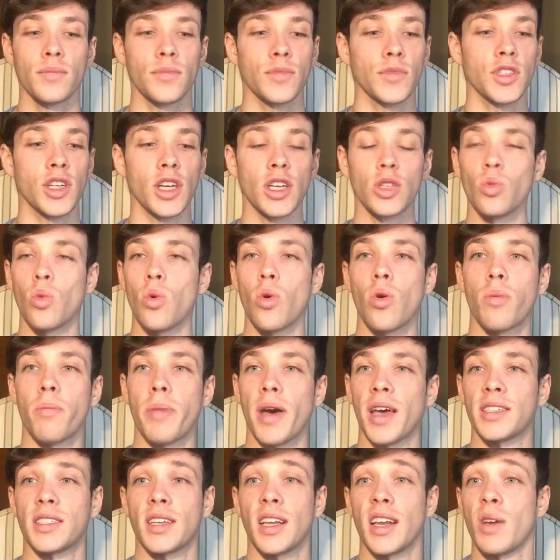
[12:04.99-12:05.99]
She's
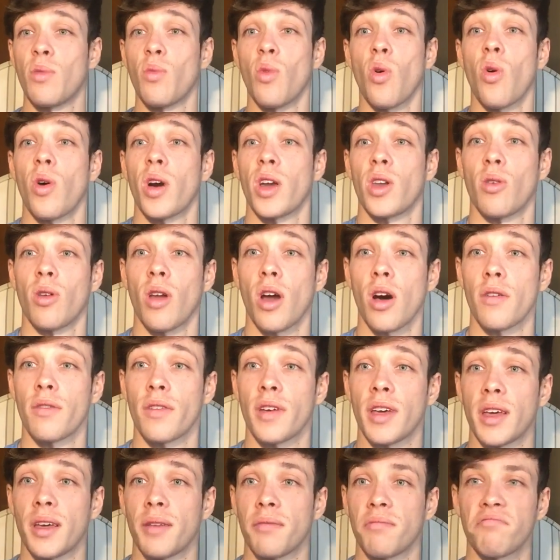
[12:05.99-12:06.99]
basically walking all over
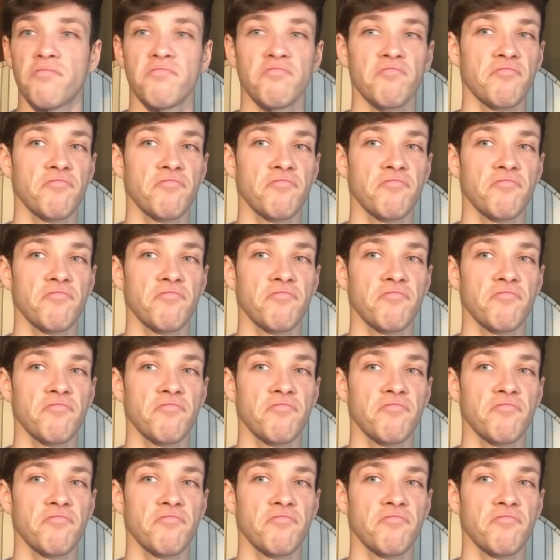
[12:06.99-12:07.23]
him.